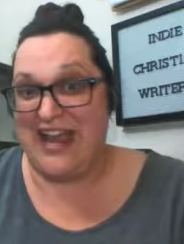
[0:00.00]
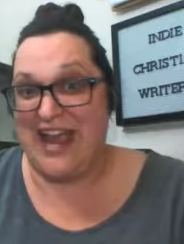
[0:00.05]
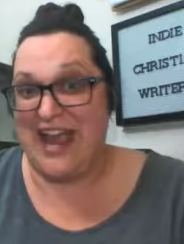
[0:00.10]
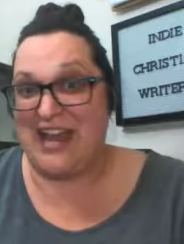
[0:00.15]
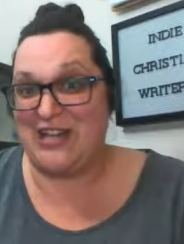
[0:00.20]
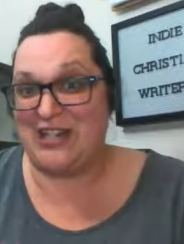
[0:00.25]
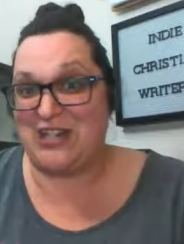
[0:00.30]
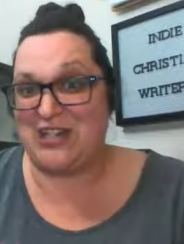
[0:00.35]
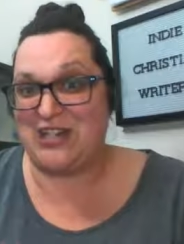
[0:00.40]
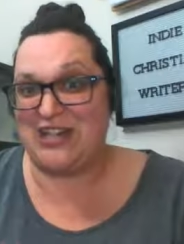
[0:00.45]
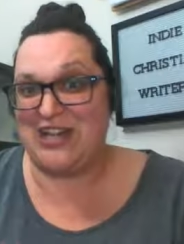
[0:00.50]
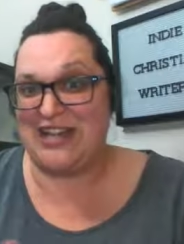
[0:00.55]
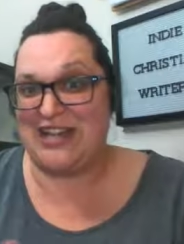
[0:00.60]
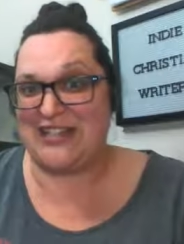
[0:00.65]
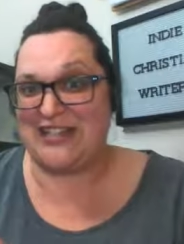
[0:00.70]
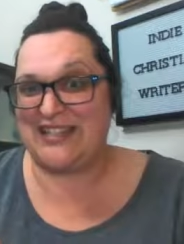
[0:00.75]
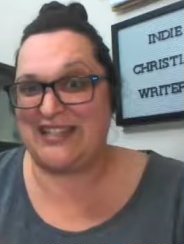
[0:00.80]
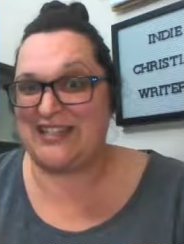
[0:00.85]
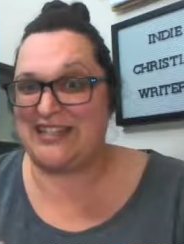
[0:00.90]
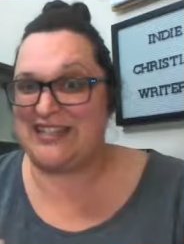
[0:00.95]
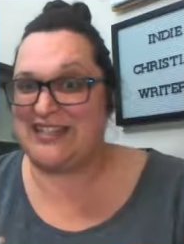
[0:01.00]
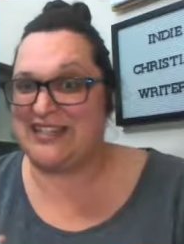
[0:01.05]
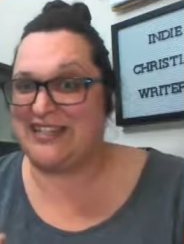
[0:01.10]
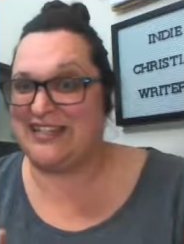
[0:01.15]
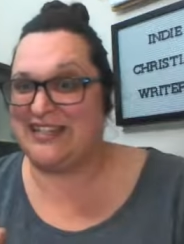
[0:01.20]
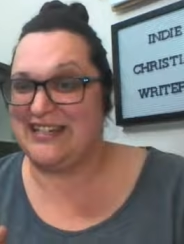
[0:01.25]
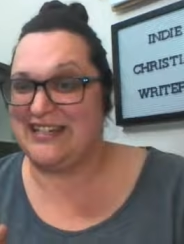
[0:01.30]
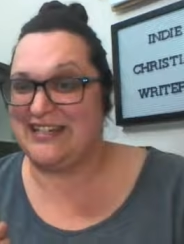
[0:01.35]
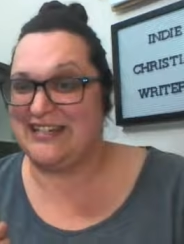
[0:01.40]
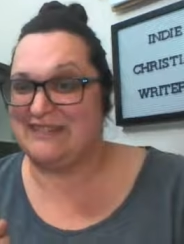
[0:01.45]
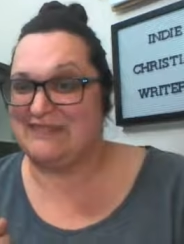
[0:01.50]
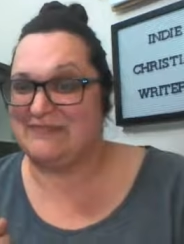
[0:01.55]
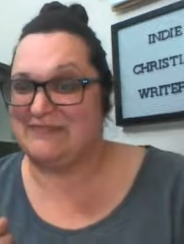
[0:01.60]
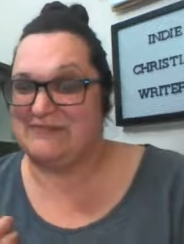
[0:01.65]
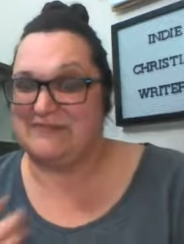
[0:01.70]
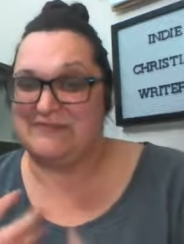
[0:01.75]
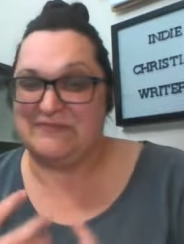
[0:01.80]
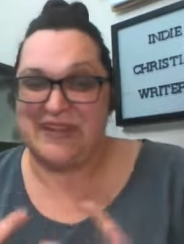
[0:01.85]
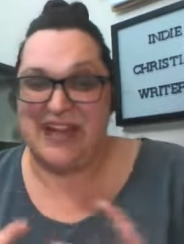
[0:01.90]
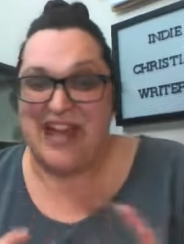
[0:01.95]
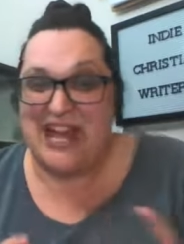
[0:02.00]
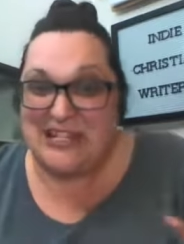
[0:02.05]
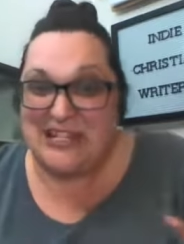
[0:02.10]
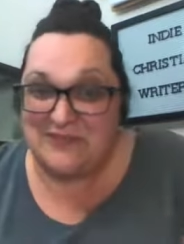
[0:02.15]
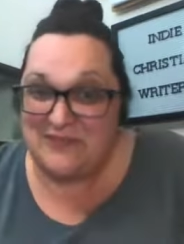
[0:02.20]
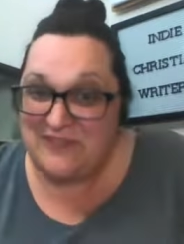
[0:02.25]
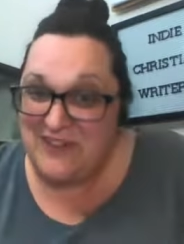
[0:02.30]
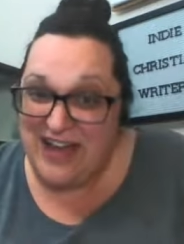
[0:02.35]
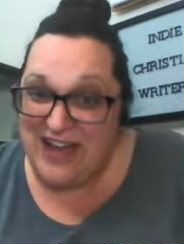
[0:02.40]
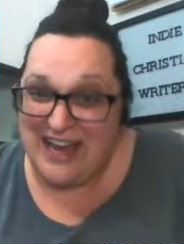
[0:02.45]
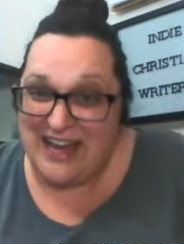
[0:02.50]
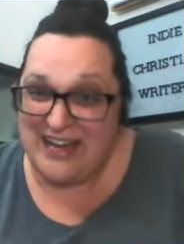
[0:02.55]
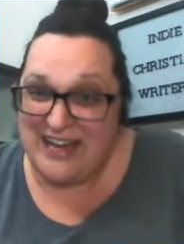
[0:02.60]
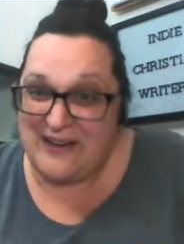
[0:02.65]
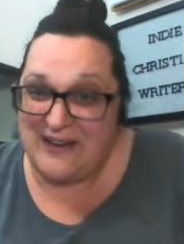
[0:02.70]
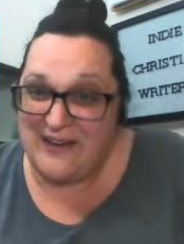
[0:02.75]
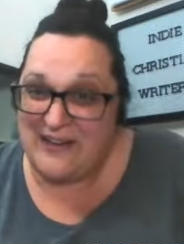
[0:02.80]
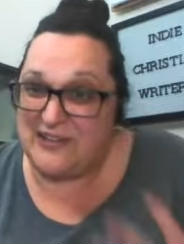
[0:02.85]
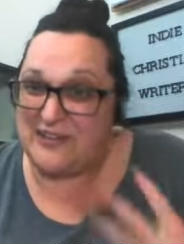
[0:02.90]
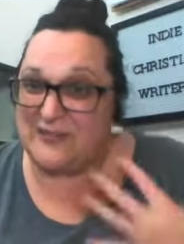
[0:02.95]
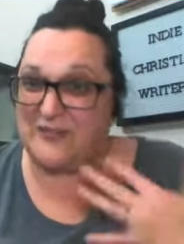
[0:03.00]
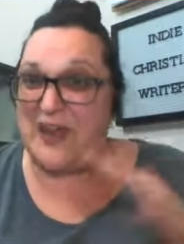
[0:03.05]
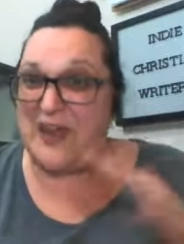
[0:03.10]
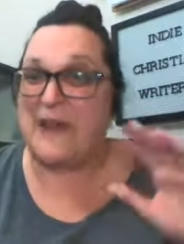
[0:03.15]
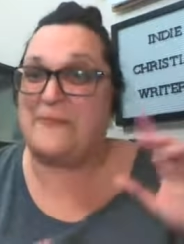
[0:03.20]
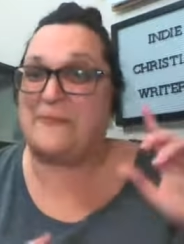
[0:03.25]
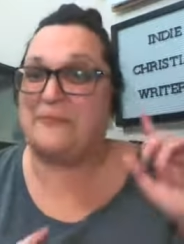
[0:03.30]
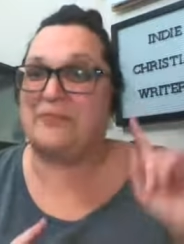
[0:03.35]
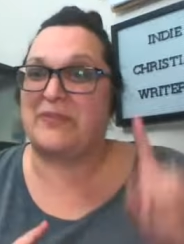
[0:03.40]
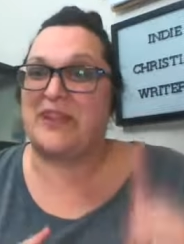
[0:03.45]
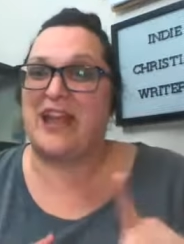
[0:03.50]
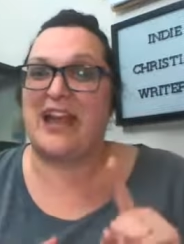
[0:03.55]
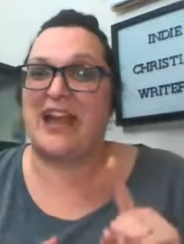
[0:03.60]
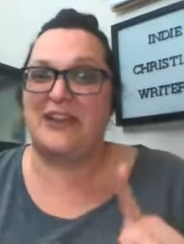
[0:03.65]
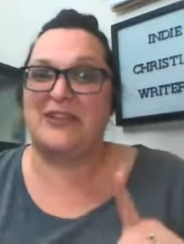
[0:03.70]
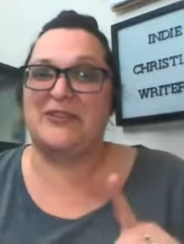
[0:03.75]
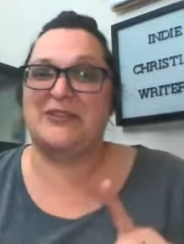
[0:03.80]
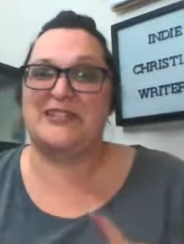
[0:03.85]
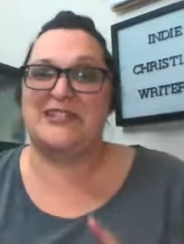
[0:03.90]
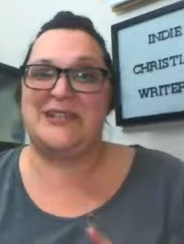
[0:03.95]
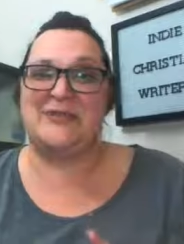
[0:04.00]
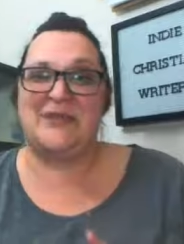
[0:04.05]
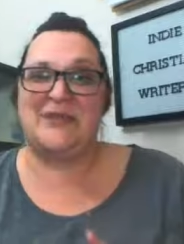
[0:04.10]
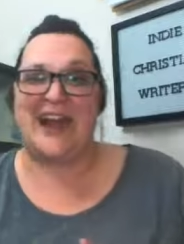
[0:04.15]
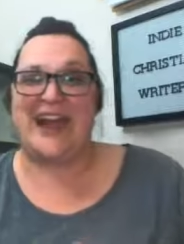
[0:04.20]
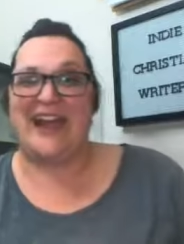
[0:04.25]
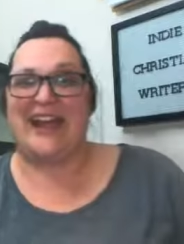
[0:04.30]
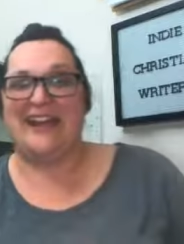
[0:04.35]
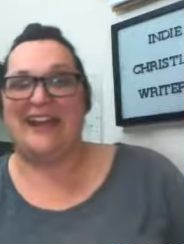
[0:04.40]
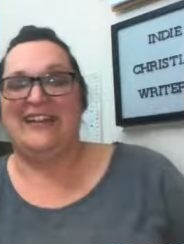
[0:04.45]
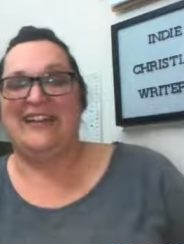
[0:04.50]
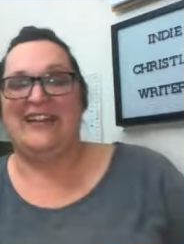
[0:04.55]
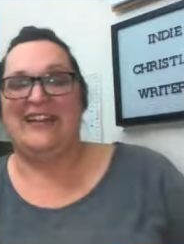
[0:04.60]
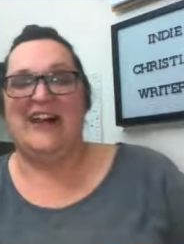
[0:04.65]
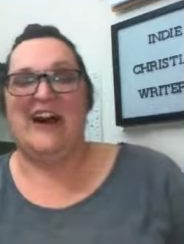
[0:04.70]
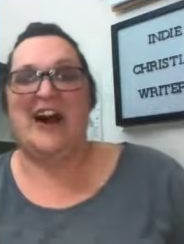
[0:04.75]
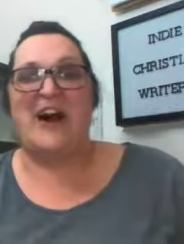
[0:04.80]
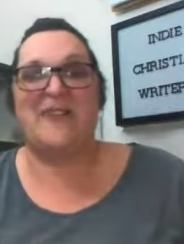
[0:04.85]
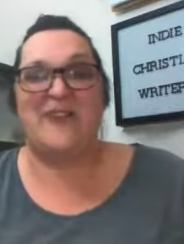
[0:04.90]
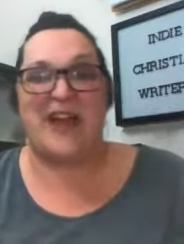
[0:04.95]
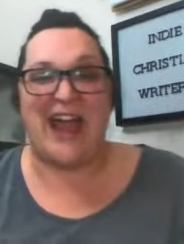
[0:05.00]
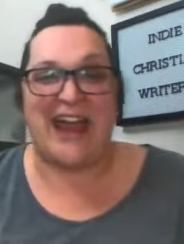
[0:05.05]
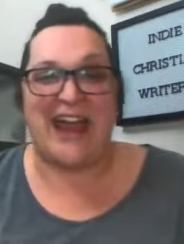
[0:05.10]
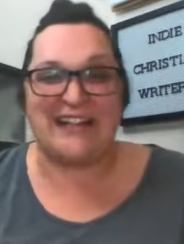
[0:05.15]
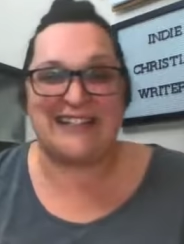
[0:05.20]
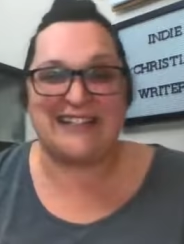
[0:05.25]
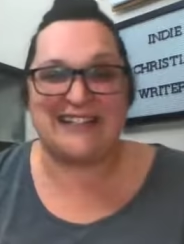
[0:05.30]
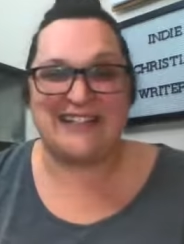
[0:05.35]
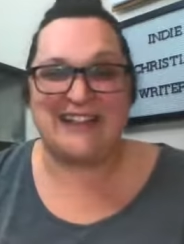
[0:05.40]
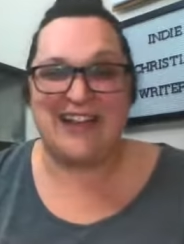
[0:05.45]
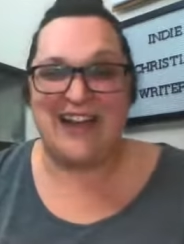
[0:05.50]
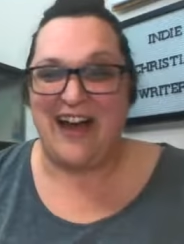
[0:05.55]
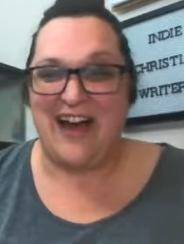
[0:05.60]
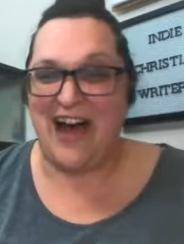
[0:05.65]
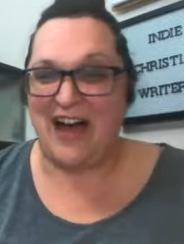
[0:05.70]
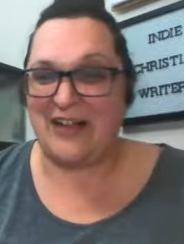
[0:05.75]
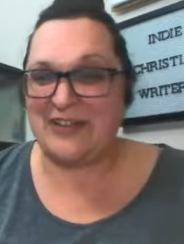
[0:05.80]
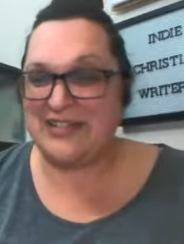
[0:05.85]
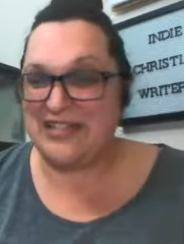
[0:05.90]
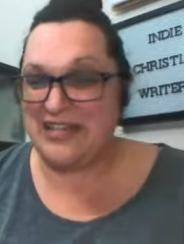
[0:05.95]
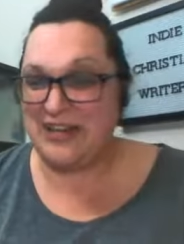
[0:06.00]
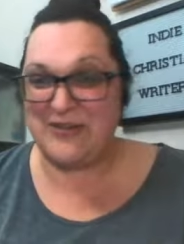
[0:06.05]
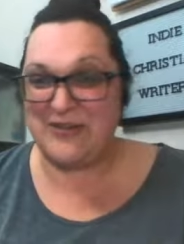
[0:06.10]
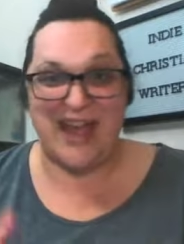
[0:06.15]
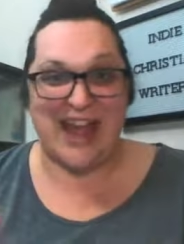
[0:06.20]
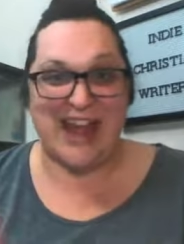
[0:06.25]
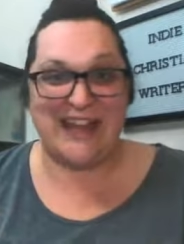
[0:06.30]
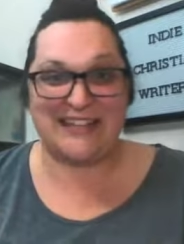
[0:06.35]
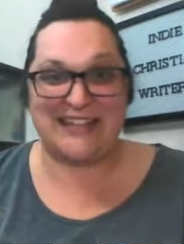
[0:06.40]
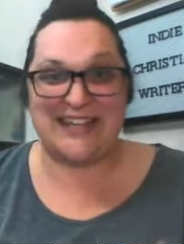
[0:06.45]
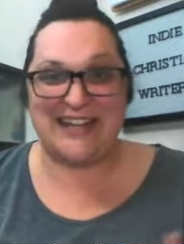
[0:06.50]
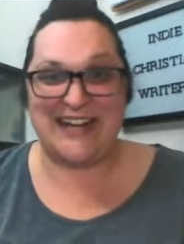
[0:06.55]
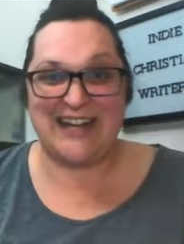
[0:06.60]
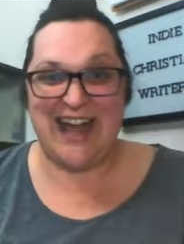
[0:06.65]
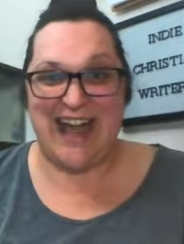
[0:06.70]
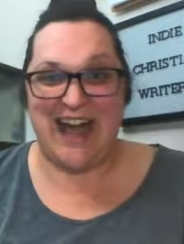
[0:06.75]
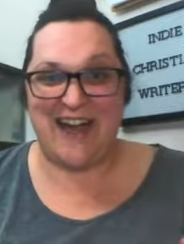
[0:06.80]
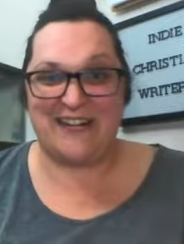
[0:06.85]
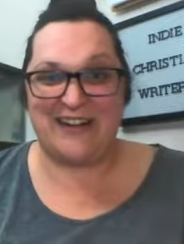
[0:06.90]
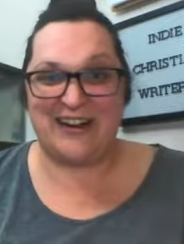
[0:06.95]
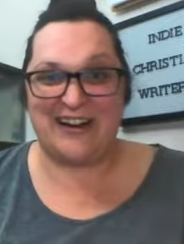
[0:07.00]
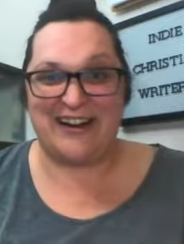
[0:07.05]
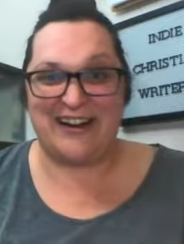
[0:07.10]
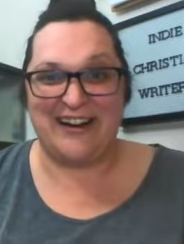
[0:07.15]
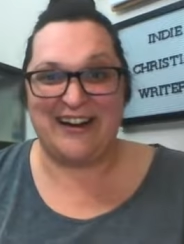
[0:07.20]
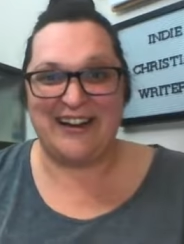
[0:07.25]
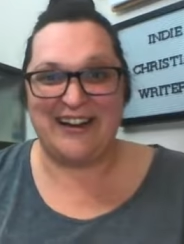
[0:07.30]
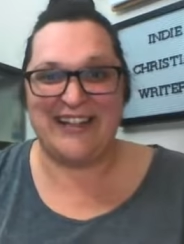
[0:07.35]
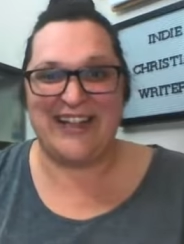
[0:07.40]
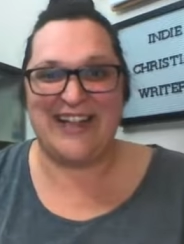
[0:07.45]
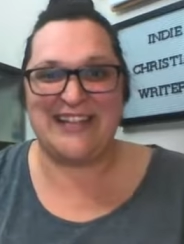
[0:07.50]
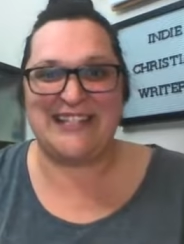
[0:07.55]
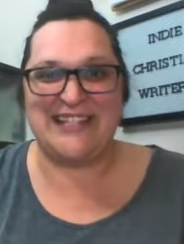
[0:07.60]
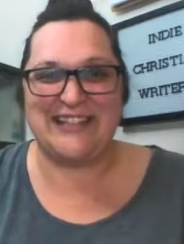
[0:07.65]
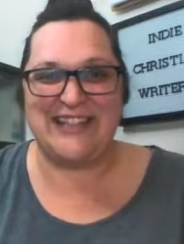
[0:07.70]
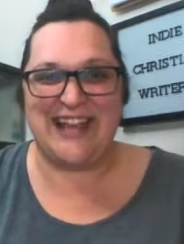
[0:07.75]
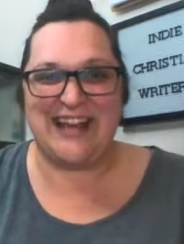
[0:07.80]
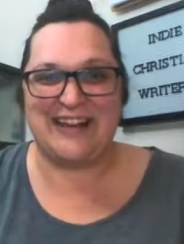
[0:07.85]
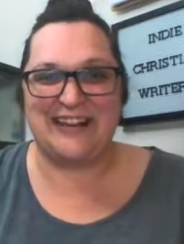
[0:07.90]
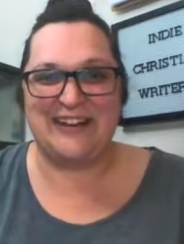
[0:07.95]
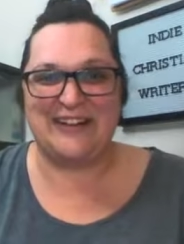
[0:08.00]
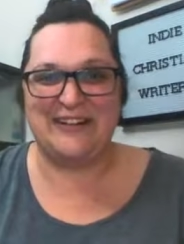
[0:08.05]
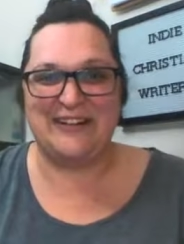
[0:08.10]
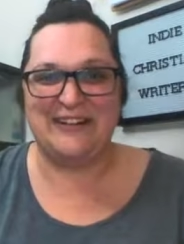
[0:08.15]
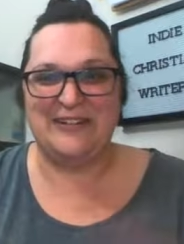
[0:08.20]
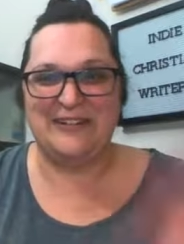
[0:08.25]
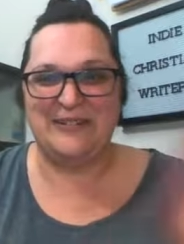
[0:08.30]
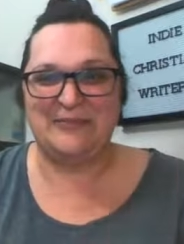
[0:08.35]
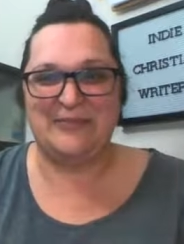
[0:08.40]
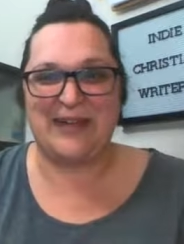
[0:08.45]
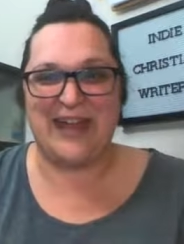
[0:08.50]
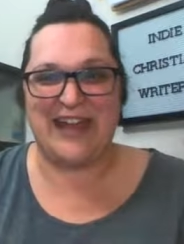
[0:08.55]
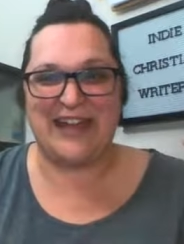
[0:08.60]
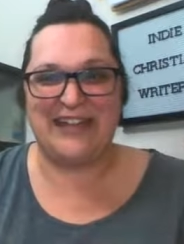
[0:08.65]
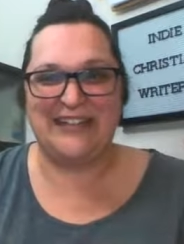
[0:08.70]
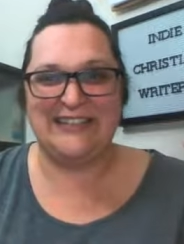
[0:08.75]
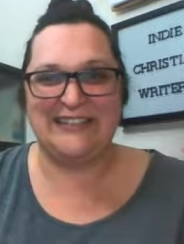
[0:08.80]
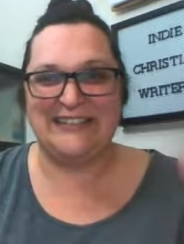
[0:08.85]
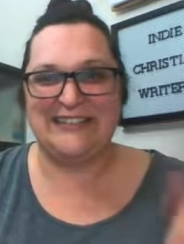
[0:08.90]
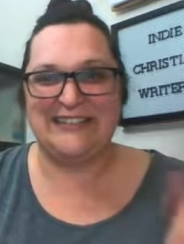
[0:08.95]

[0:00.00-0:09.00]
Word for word: It's just, it's fun. It's fun. And you'll see why. All right. I'll see you guys in an hour. Catch you later. Bye.